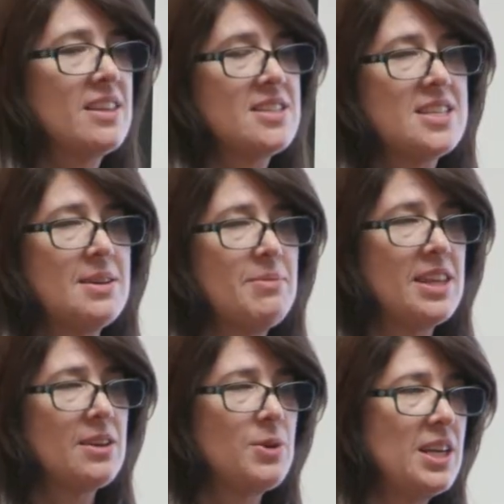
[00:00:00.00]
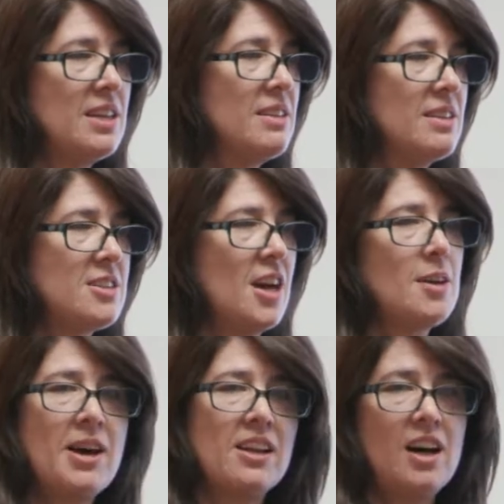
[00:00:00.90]
this is something that we talk
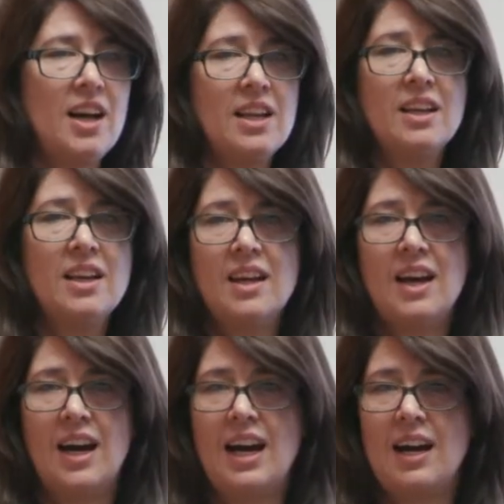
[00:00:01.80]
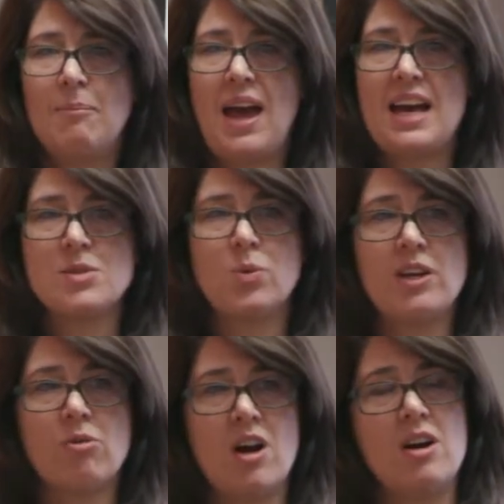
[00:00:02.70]
about a lot. As we
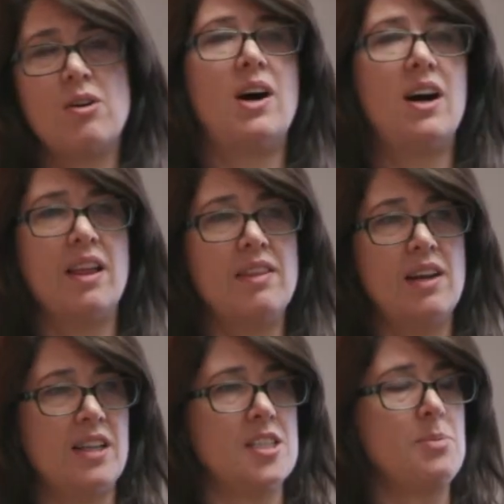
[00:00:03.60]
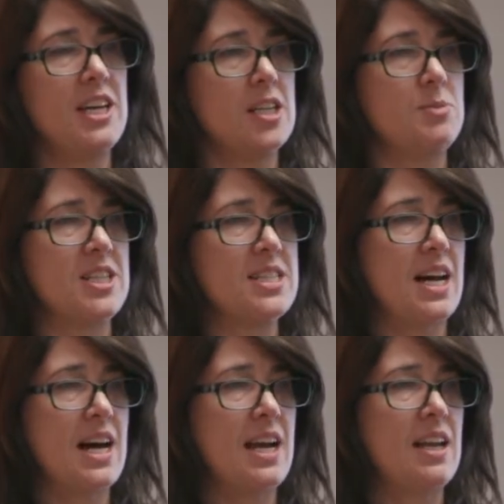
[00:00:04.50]
grow on the knowledge management
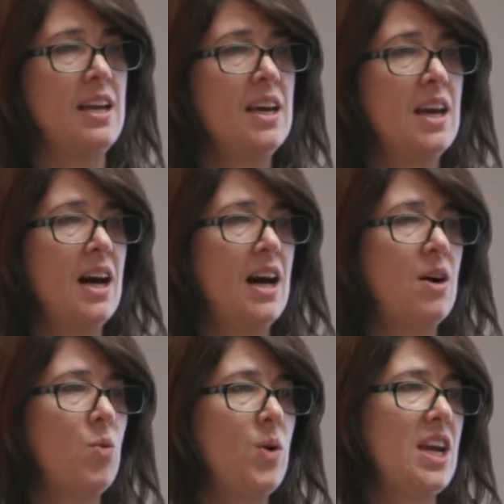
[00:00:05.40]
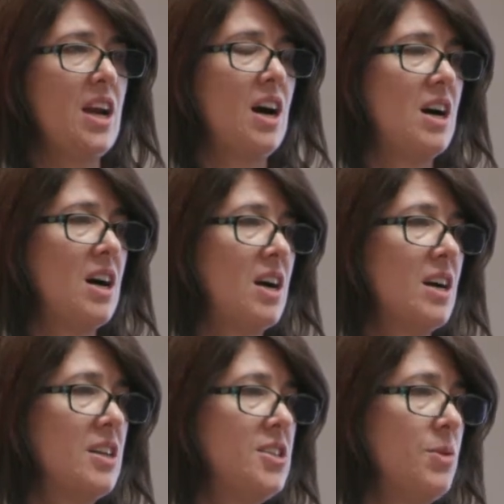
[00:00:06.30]
side, we
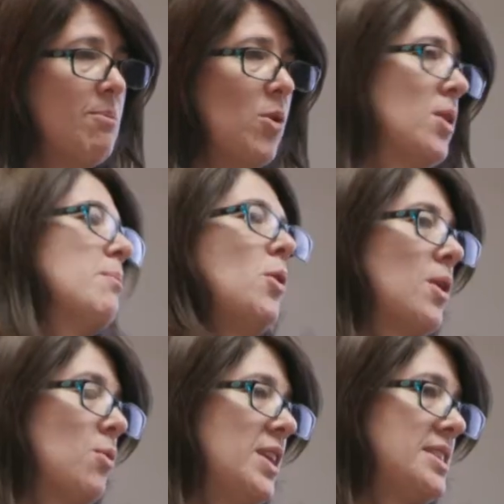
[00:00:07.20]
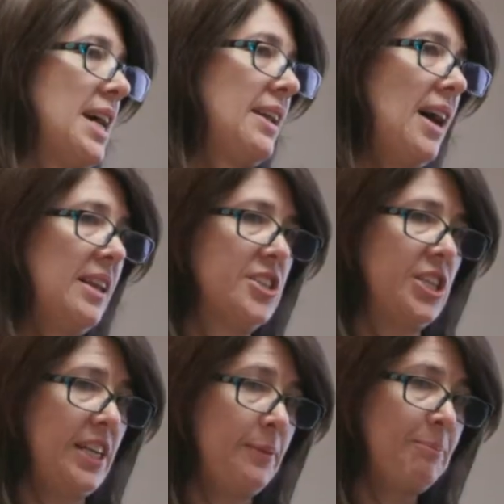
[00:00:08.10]
are doing more and more with
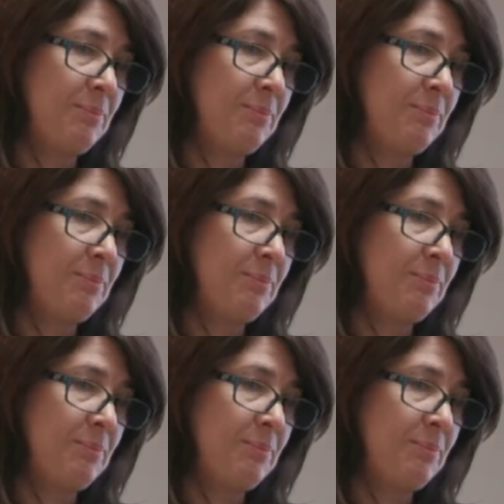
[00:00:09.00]
technology,